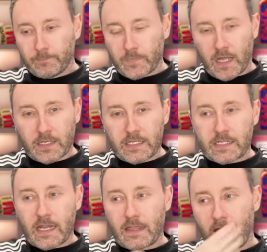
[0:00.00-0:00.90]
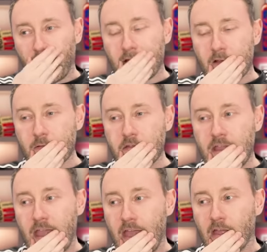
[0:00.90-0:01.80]
I did say that.
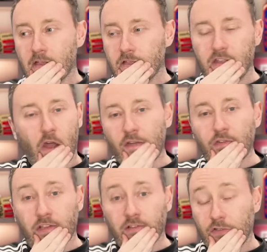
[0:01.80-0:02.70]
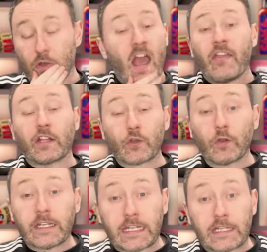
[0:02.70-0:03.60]
Yeah. So you got everything. That's all
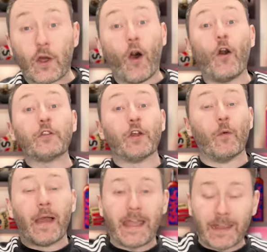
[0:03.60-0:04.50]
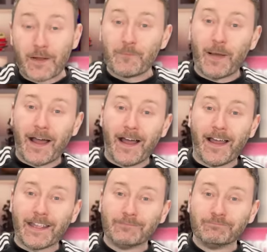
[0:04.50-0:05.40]
you need. On your way. Bye.